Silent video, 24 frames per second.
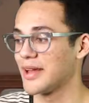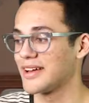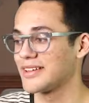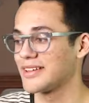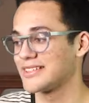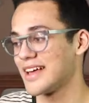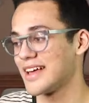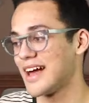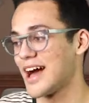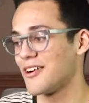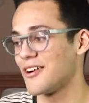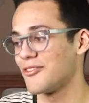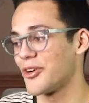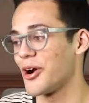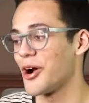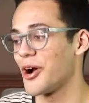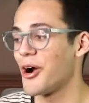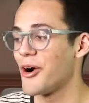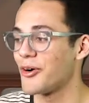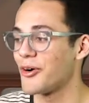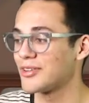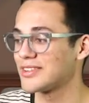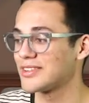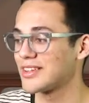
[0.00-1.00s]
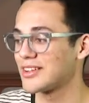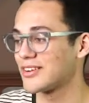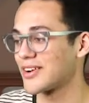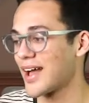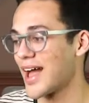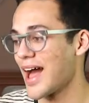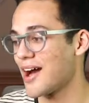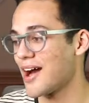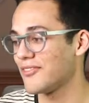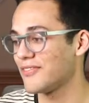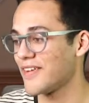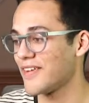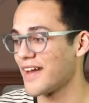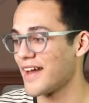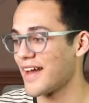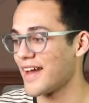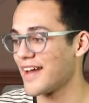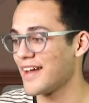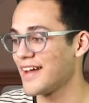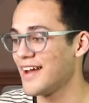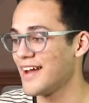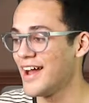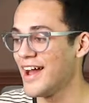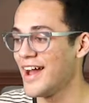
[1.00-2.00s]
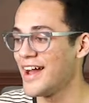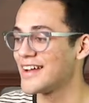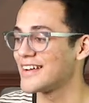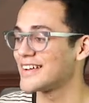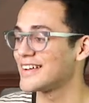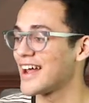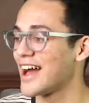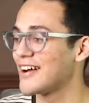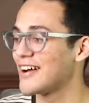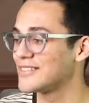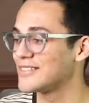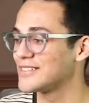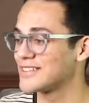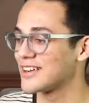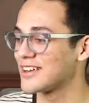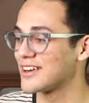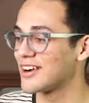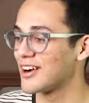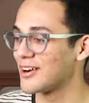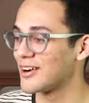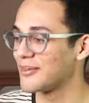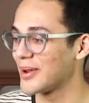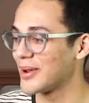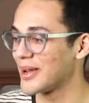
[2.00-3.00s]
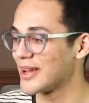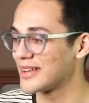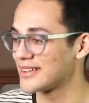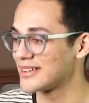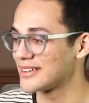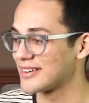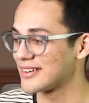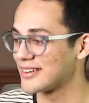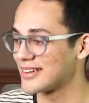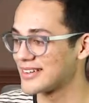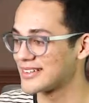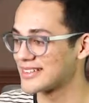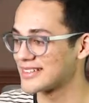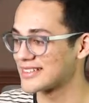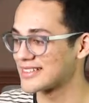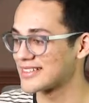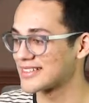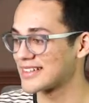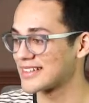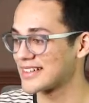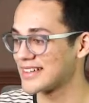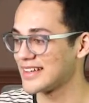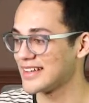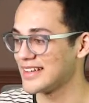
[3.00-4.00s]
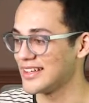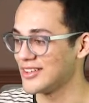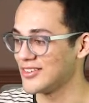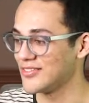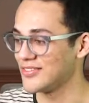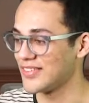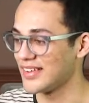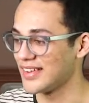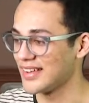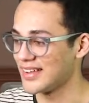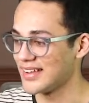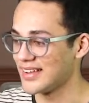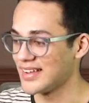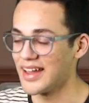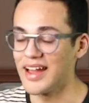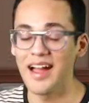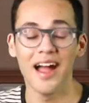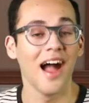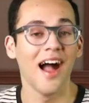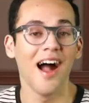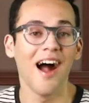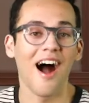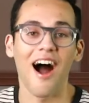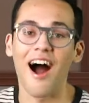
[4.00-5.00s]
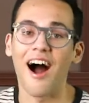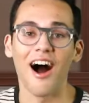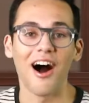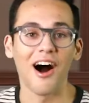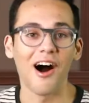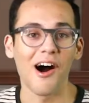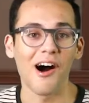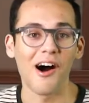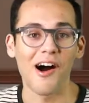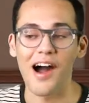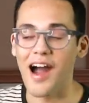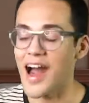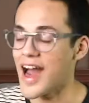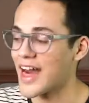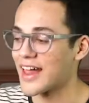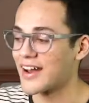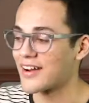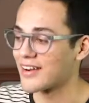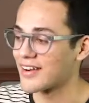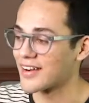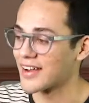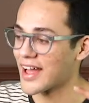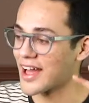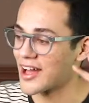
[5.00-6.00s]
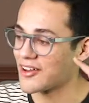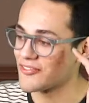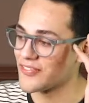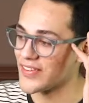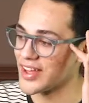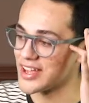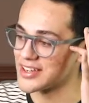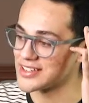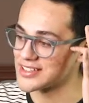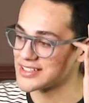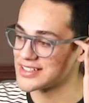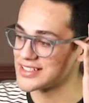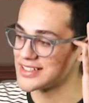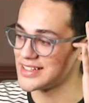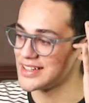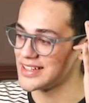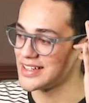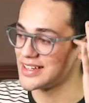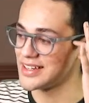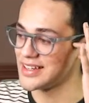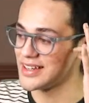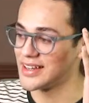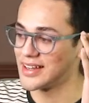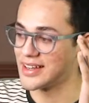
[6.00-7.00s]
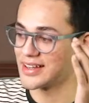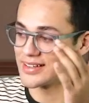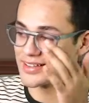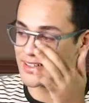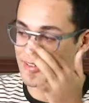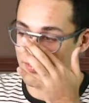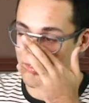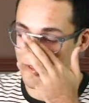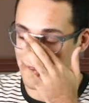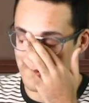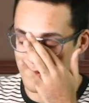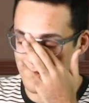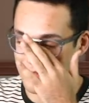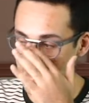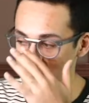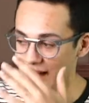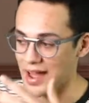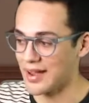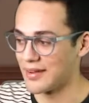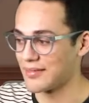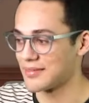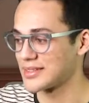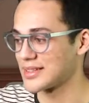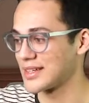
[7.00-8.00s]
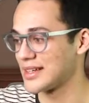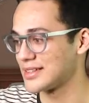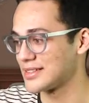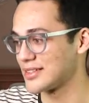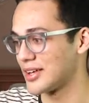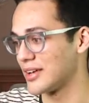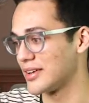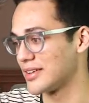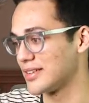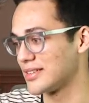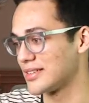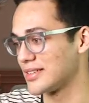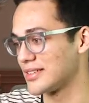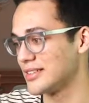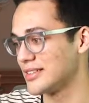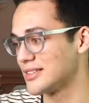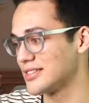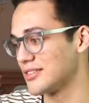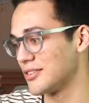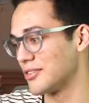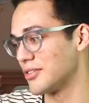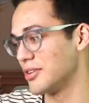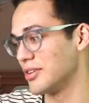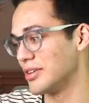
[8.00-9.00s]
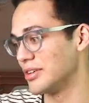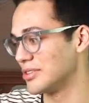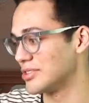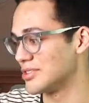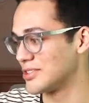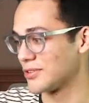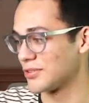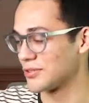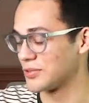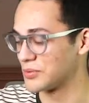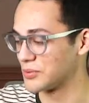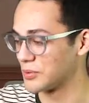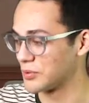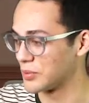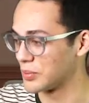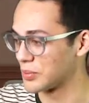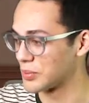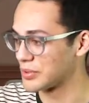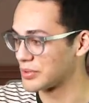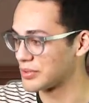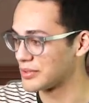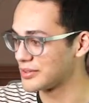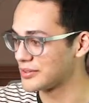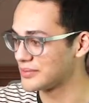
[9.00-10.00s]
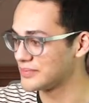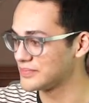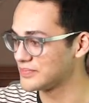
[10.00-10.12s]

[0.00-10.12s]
get to have our own little cafe and have Charmander and just Eevee all at our cafe just eating and living their lives. That's honestly so cute, so adorable.